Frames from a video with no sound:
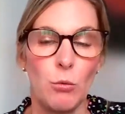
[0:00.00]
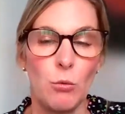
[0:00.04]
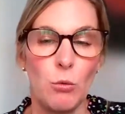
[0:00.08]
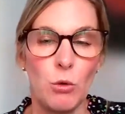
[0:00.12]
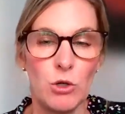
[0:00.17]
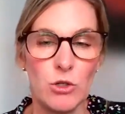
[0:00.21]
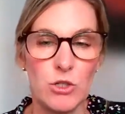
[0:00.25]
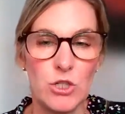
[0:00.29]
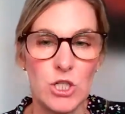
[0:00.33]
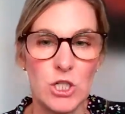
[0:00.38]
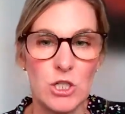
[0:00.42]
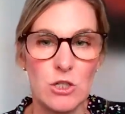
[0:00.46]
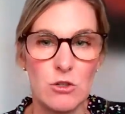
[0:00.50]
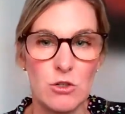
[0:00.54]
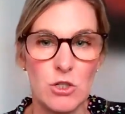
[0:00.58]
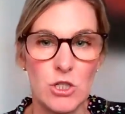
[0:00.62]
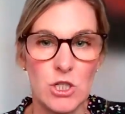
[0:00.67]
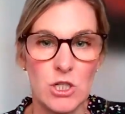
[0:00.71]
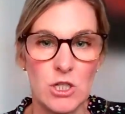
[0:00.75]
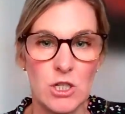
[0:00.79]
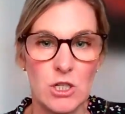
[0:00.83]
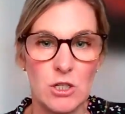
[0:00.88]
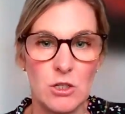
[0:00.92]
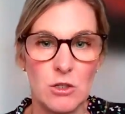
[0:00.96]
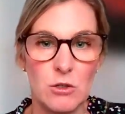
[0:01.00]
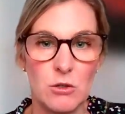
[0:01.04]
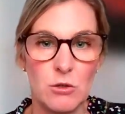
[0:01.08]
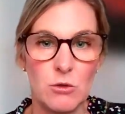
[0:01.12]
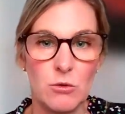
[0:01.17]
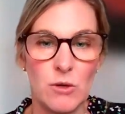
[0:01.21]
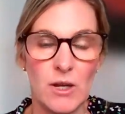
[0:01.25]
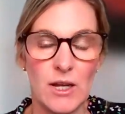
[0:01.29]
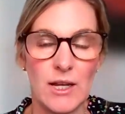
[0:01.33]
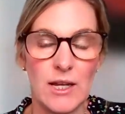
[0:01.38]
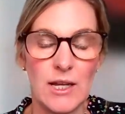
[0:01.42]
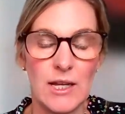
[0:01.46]
what do you
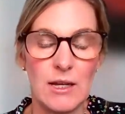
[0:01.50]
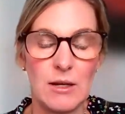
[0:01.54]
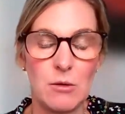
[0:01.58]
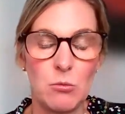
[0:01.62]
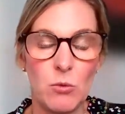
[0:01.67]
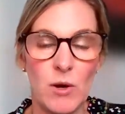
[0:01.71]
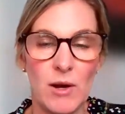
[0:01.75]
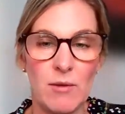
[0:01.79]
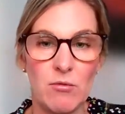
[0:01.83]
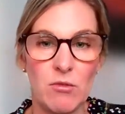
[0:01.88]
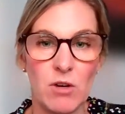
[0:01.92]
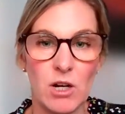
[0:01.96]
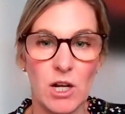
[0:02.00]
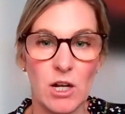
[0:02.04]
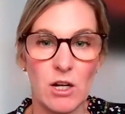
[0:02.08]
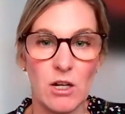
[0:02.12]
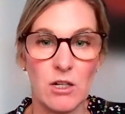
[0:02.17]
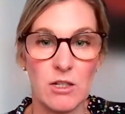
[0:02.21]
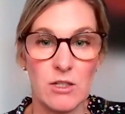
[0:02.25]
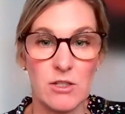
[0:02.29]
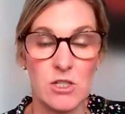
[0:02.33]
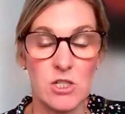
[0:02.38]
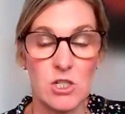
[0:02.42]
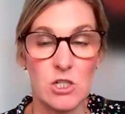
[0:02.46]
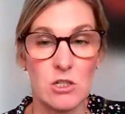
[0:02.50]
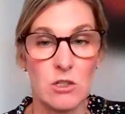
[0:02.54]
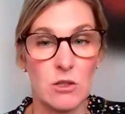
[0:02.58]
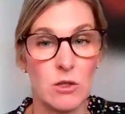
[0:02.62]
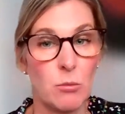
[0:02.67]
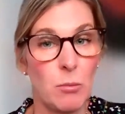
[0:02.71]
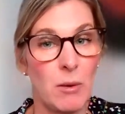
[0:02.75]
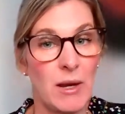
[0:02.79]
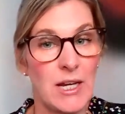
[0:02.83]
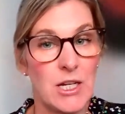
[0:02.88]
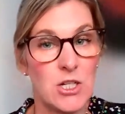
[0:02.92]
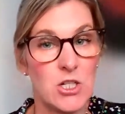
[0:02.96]
do when regards to
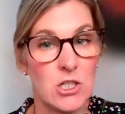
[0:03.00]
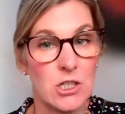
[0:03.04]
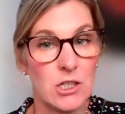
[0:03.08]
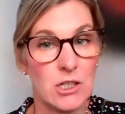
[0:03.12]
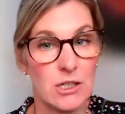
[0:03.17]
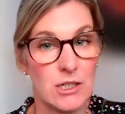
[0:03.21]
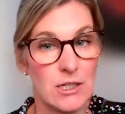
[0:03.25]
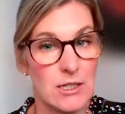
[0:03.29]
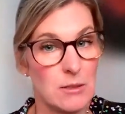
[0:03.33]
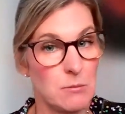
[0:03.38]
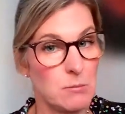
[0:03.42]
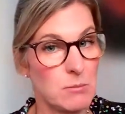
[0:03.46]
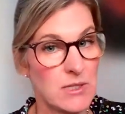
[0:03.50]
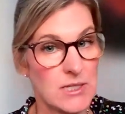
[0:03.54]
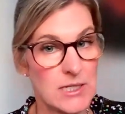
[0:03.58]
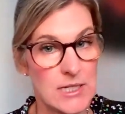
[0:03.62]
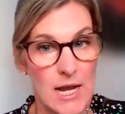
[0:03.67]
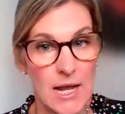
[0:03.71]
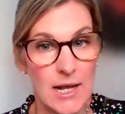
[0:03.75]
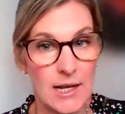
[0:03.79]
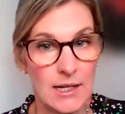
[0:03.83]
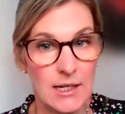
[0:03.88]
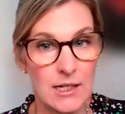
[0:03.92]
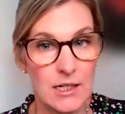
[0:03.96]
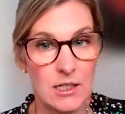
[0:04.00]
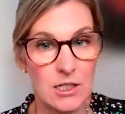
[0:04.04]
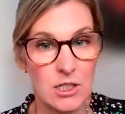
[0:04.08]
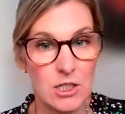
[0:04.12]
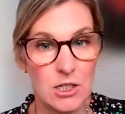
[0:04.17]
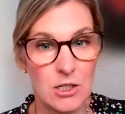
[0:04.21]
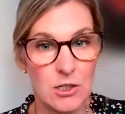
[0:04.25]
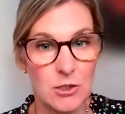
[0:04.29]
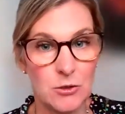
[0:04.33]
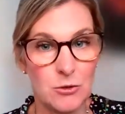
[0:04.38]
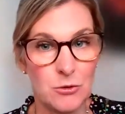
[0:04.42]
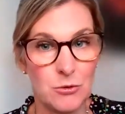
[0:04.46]
the patient keeps telling
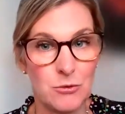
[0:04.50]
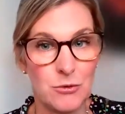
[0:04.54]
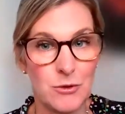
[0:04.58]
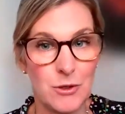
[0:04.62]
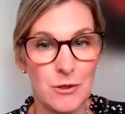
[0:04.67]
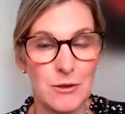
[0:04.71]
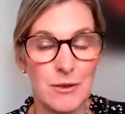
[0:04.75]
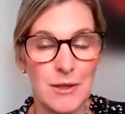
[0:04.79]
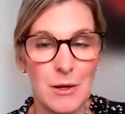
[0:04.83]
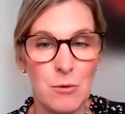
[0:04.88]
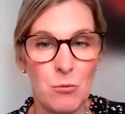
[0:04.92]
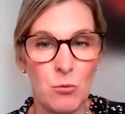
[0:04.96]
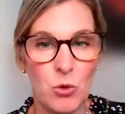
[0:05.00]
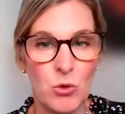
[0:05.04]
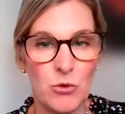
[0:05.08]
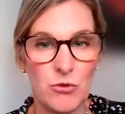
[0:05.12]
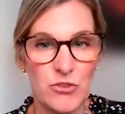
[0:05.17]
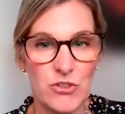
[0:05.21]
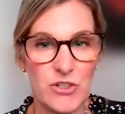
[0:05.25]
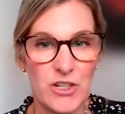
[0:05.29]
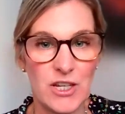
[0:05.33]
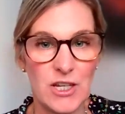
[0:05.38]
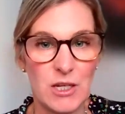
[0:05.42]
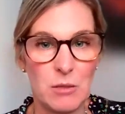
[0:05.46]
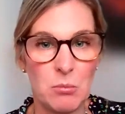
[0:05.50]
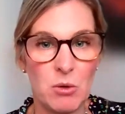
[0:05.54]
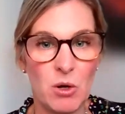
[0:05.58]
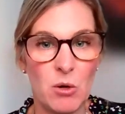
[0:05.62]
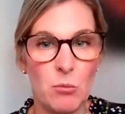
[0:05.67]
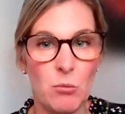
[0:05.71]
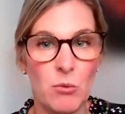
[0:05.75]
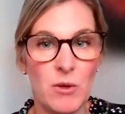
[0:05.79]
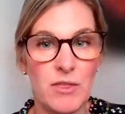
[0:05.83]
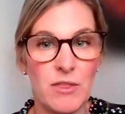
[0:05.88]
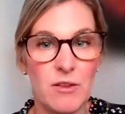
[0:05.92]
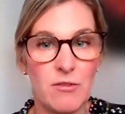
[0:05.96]
you that they want to keep
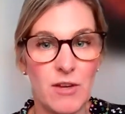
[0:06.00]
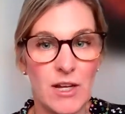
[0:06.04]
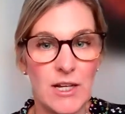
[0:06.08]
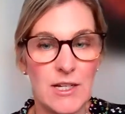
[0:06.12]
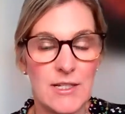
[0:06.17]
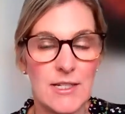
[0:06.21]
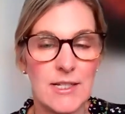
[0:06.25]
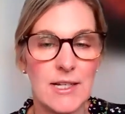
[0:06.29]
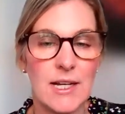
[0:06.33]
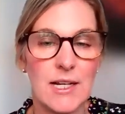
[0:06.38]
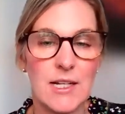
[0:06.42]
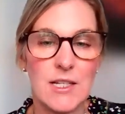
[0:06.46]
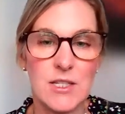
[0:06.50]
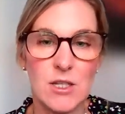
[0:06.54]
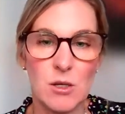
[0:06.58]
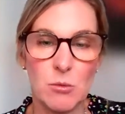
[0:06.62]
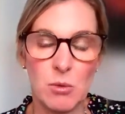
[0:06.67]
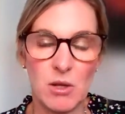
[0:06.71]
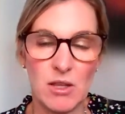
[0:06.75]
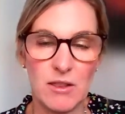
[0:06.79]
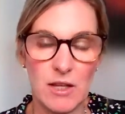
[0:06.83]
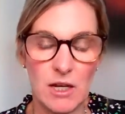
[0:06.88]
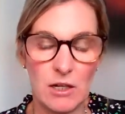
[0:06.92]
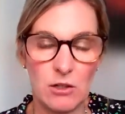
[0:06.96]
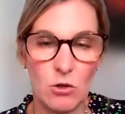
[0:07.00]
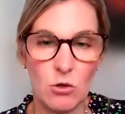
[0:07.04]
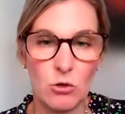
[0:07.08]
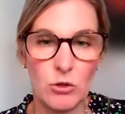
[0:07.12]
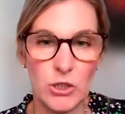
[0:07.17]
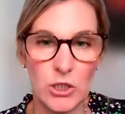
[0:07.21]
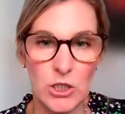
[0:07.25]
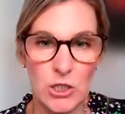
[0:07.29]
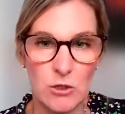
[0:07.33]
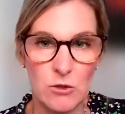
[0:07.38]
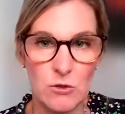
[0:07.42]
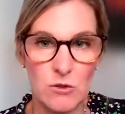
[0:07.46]
on with the ventilator but they're not
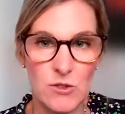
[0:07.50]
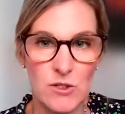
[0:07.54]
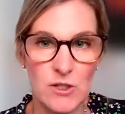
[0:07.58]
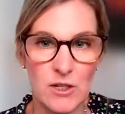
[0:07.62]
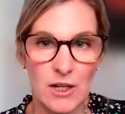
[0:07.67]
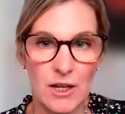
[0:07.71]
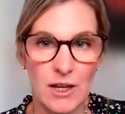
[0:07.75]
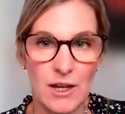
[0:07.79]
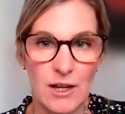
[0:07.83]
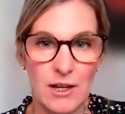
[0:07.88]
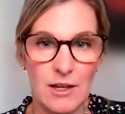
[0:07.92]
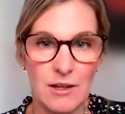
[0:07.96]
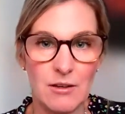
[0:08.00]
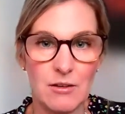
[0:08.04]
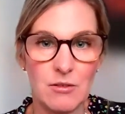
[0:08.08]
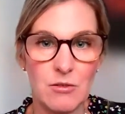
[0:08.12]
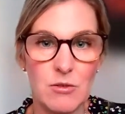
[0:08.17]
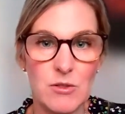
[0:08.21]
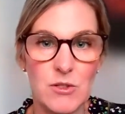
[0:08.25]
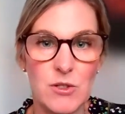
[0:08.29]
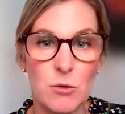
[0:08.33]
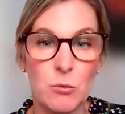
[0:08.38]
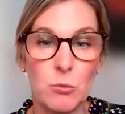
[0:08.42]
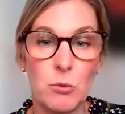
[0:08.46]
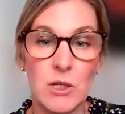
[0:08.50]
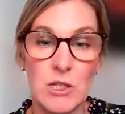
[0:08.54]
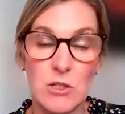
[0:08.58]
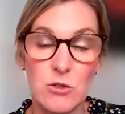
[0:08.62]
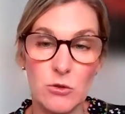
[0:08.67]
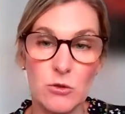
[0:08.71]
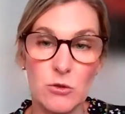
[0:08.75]
using it so we